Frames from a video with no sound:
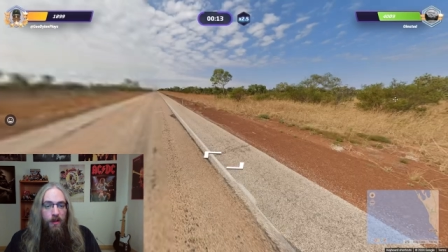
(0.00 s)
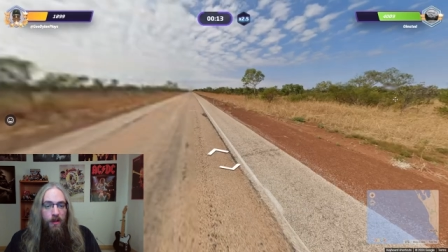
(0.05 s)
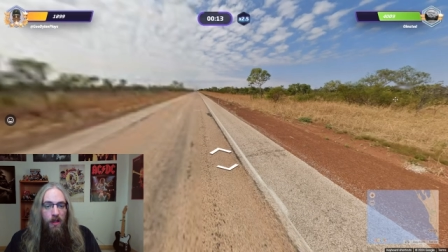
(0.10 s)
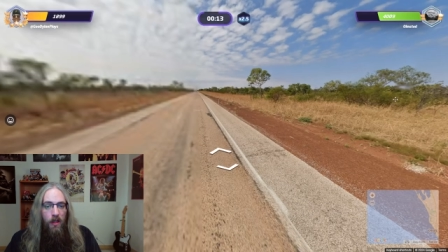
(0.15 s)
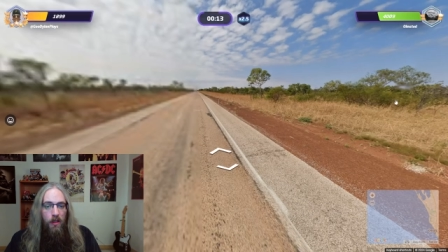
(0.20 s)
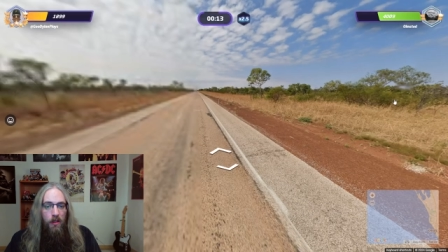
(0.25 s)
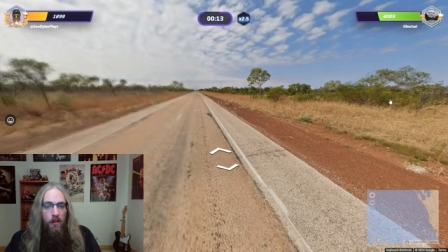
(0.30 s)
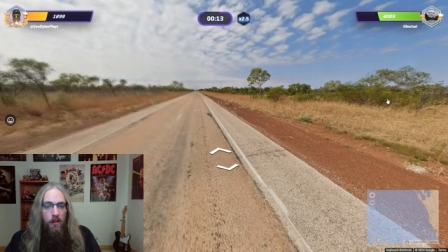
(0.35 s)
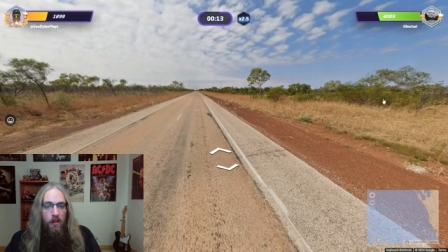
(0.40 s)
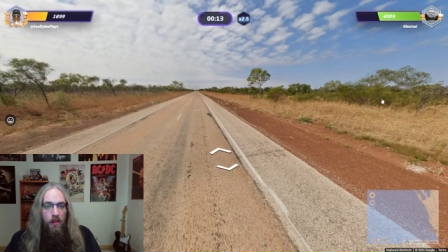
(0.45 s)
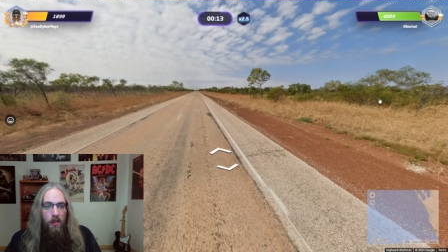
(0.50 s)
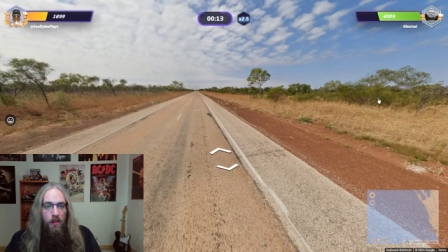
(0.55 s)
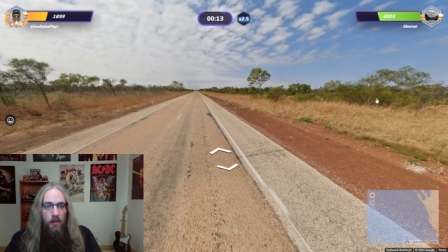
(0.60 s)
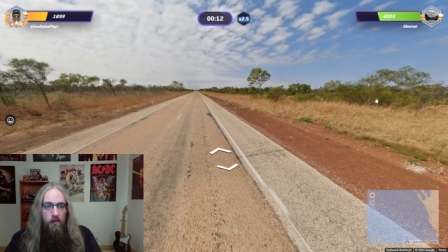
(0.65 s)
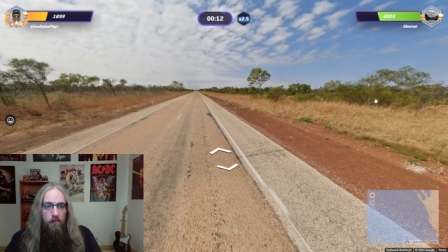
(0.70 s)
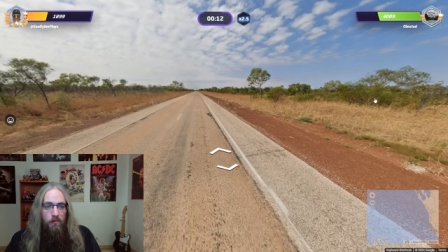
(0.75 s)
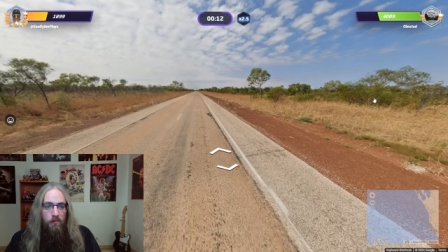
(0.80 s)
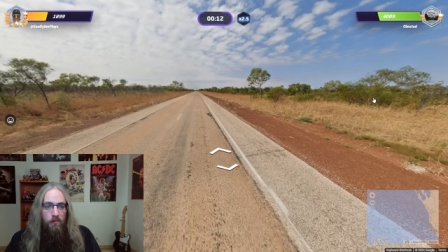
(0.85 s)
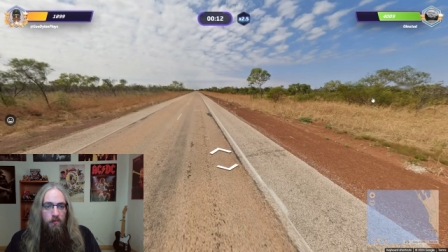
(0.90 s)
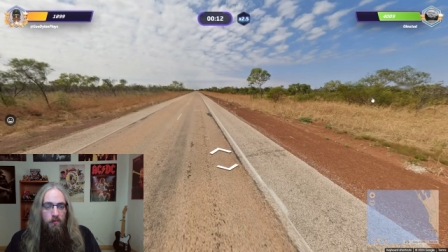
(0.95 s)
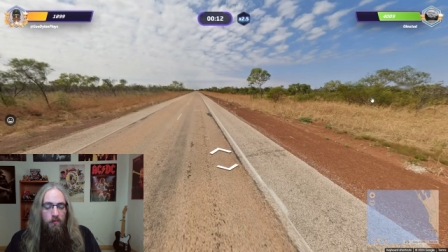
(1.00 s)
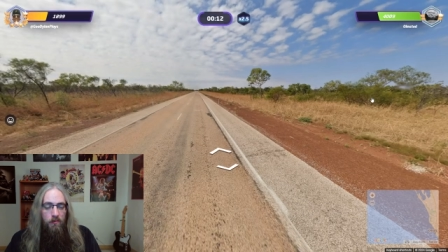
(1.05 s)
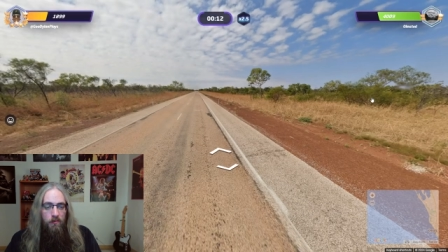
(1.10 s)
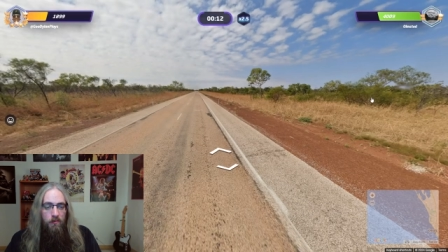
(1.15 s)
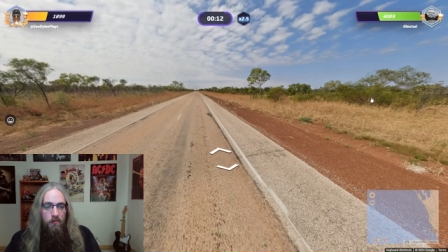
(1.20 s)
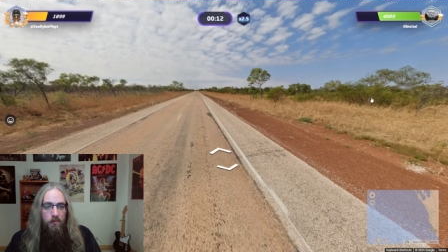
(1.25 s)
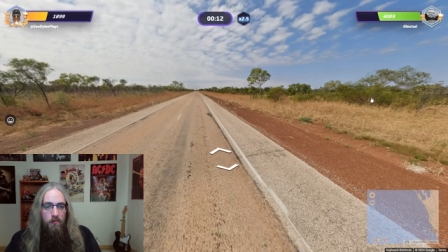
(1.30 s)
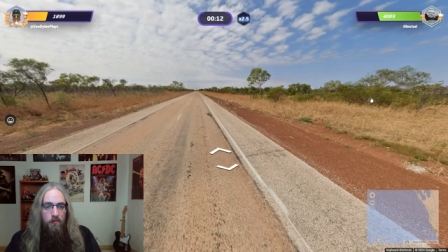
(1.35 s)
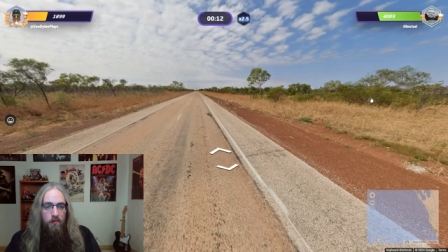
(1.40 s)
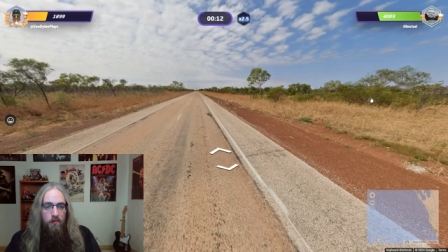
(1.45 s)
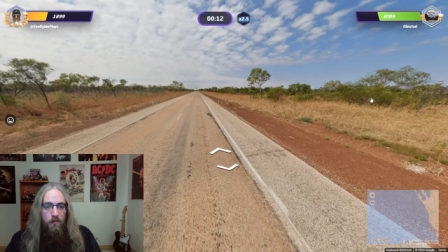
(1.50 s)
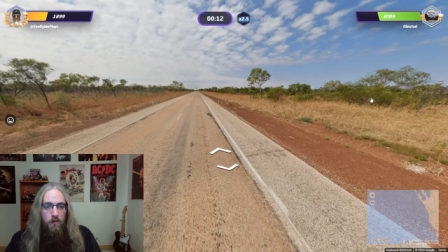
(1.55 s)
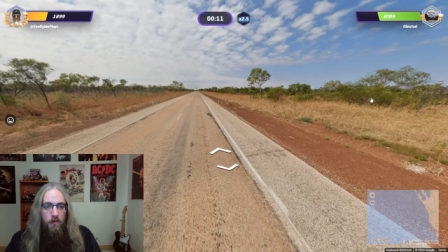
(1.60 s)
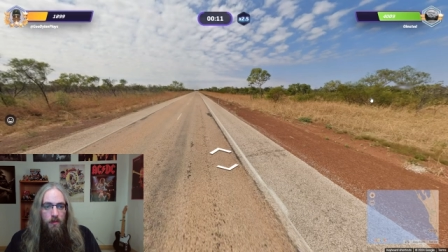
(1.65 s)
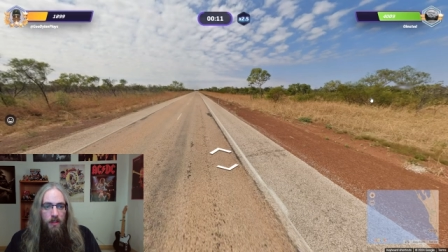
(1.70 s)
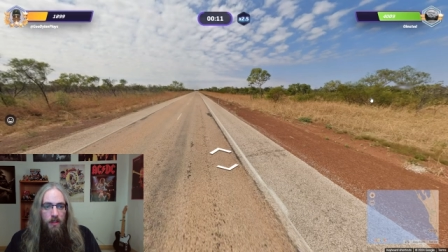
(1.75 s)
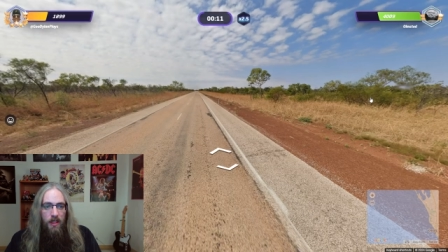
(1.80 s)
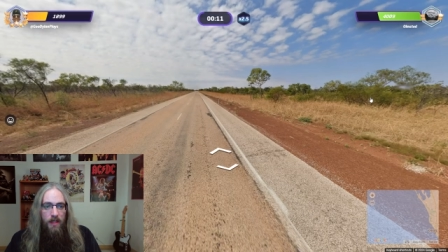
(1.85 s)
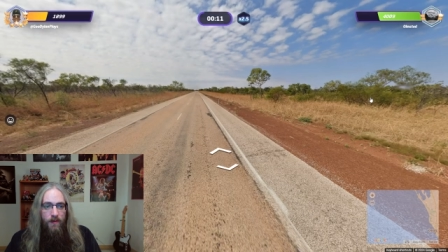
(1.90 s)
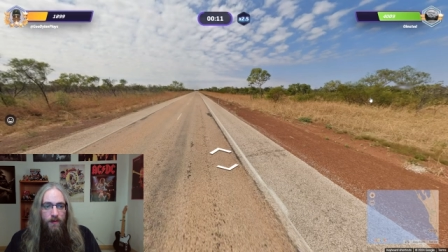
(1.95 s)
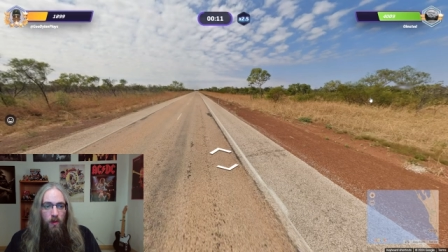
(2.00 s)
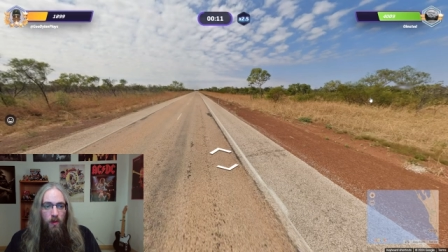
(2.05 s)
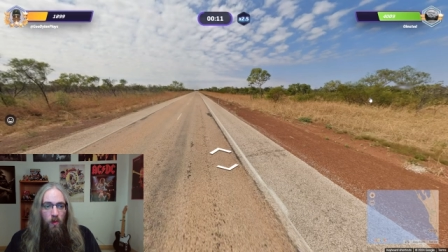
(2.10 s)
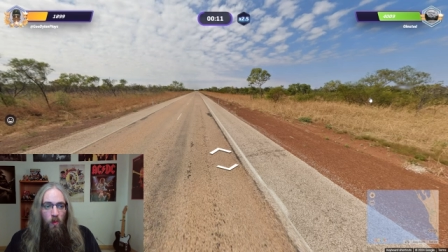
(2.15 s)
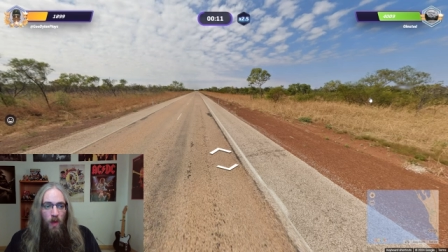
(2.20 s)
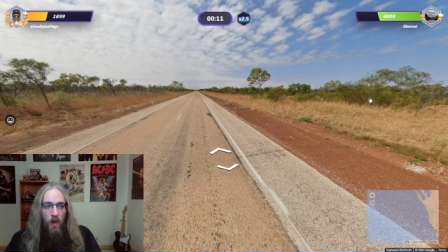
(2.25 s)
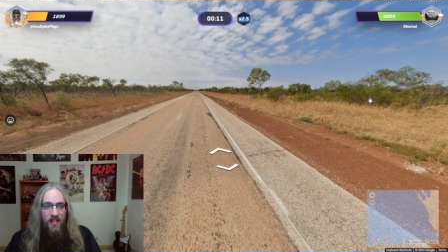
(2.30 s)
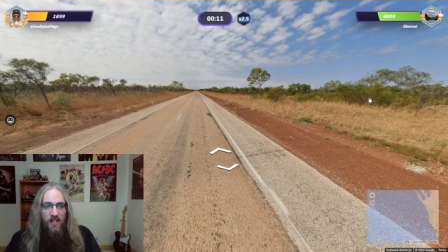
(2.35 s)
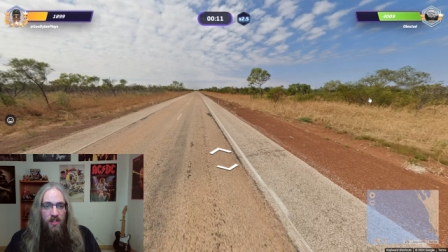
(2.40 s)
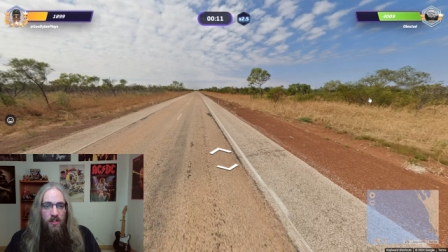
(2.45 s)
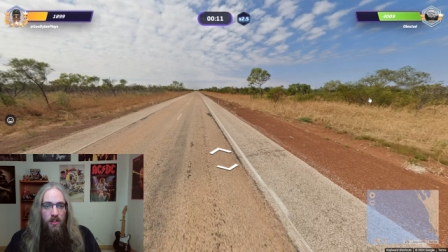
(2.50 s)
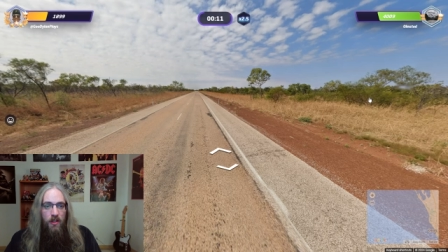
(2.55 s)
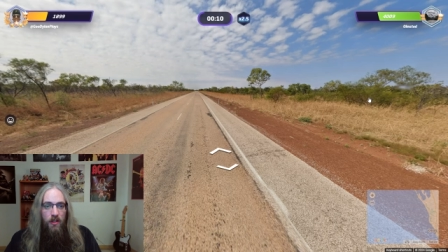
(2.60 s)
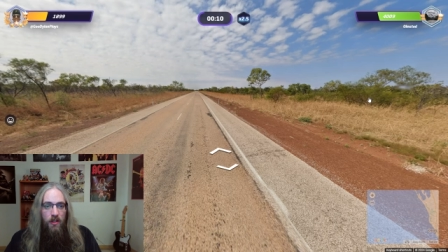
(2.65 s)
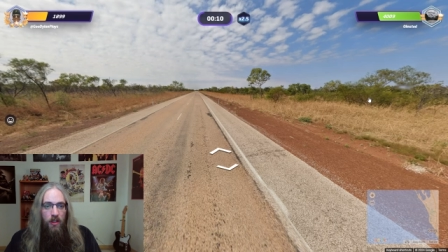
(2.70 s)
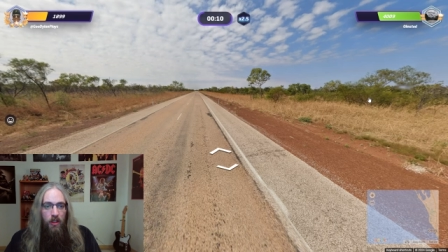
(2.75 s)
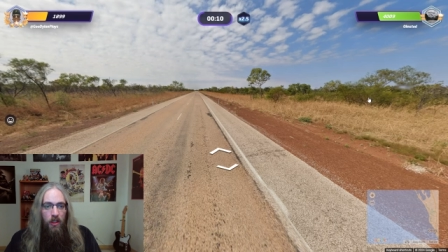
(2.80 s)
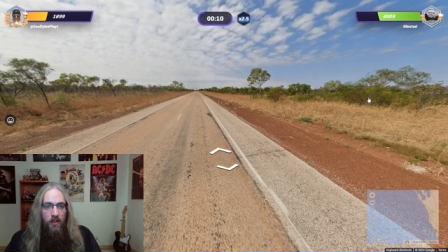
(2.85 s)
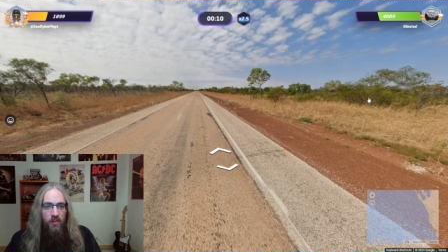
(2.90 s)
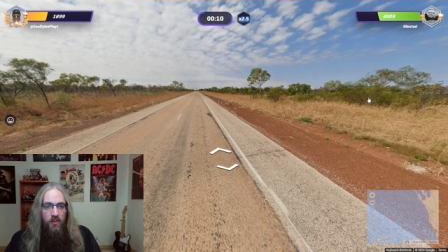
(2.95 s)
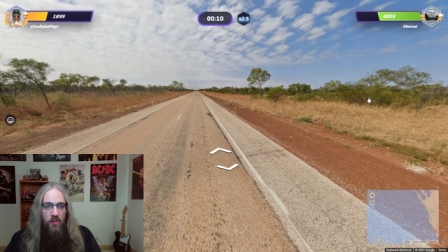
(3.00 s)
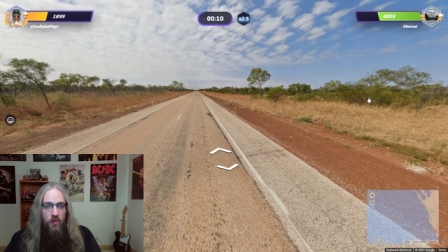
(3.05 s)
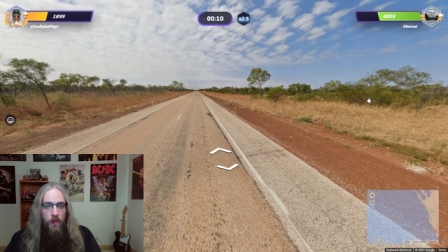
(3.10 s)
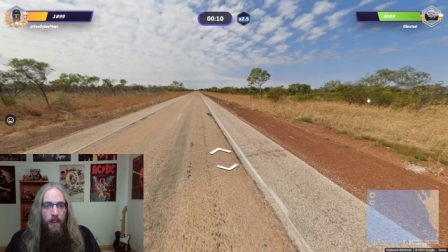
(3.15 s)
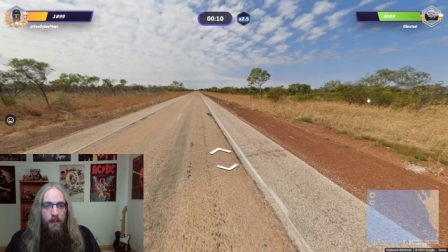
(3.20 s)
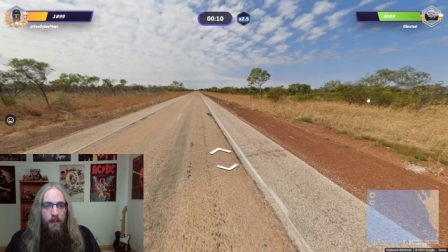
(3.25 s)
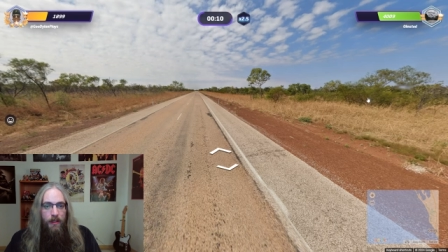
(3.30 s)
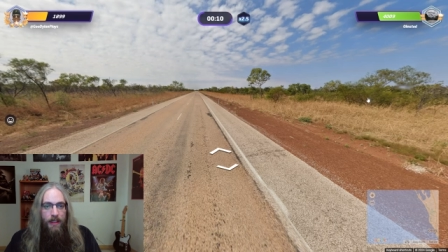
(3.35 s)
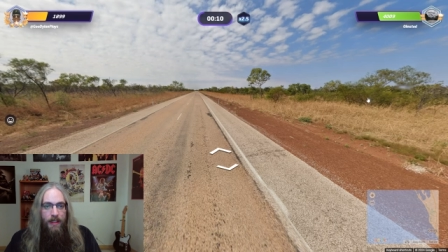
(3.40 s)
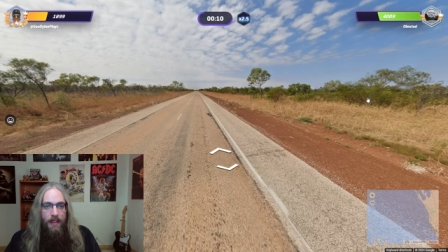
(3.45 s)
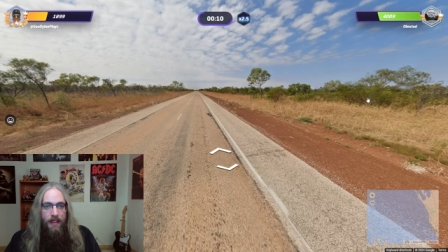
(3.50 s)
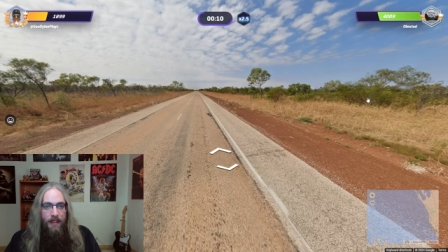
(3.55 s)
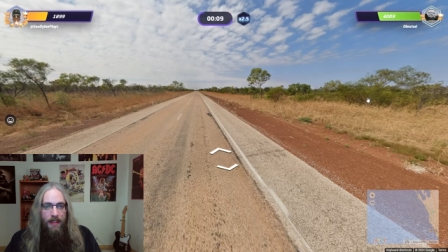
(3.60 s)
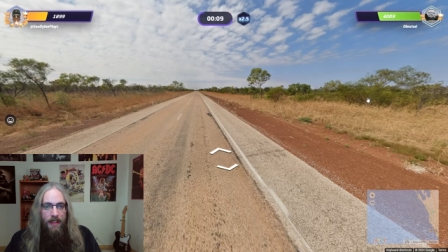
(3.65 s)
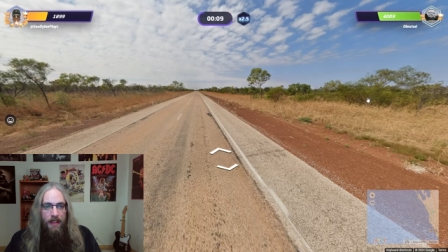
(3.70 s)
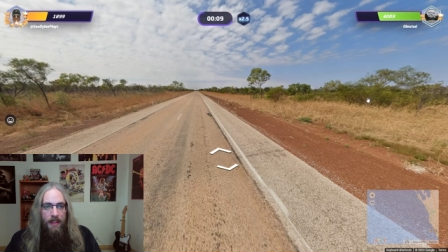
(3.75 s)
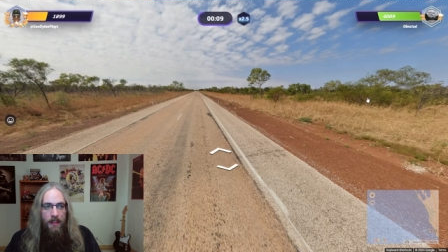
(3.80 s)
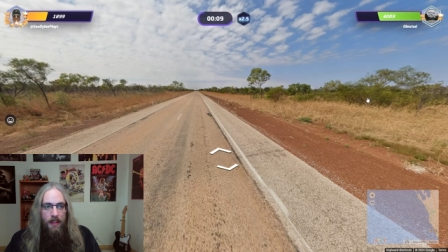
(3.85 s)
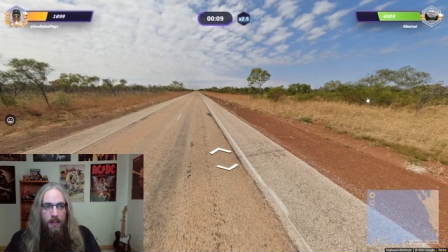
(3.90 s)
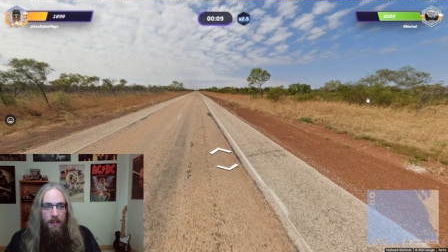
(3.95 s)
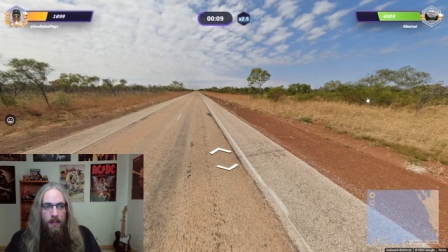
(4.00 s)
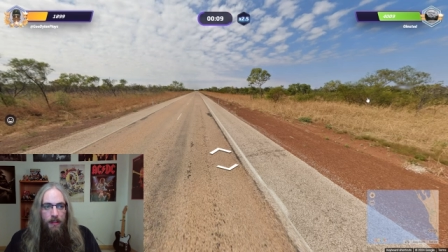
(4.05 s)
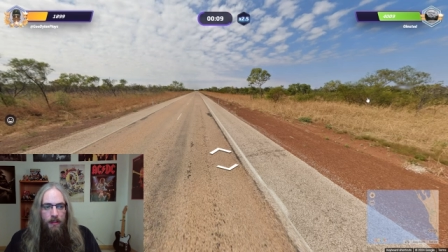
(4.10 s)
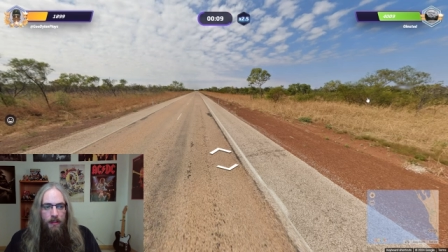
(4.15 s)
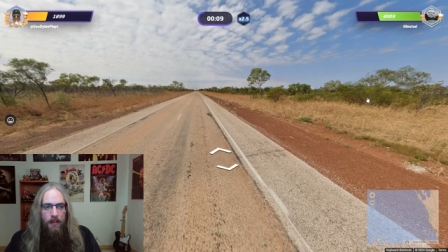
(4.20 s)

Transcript: color, it's kind of a Western Australia thing.